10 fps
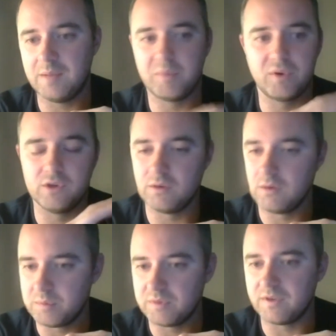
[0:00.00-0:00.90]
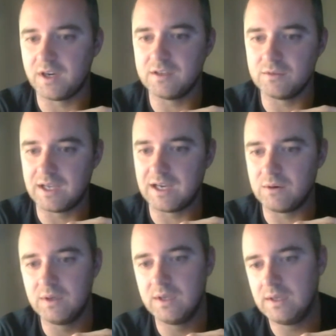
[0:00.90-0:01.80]
employer or the provider
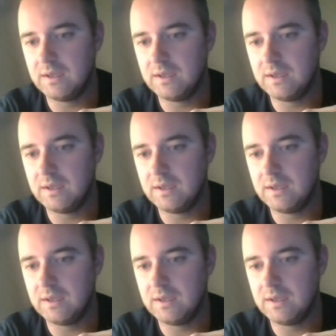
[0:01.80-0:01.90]
allow